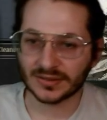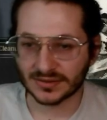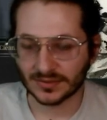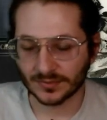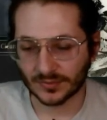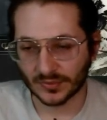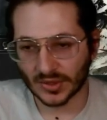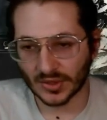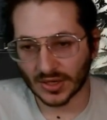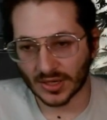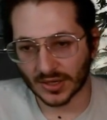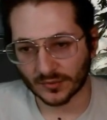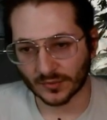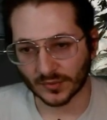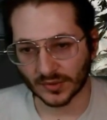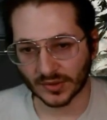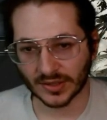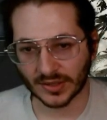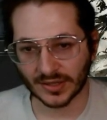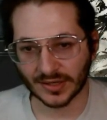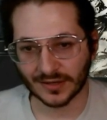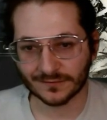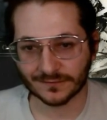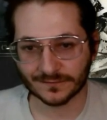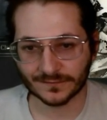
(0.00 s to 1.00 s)
to block, we're gonna
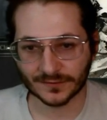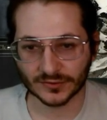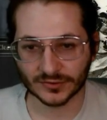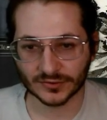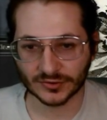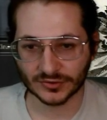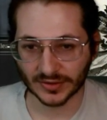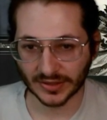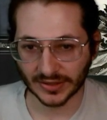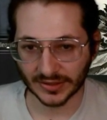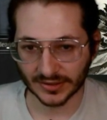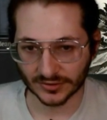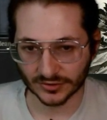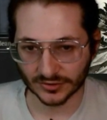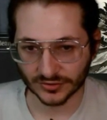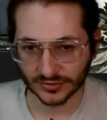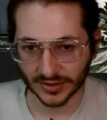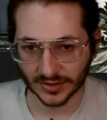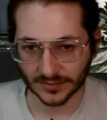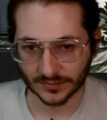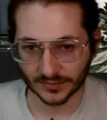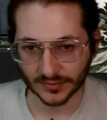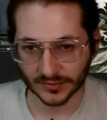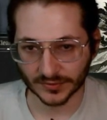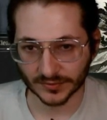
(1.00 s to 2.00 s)
have First Strike and
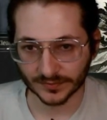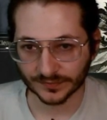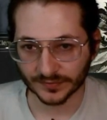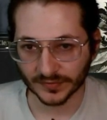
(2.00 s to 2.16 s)
Trample.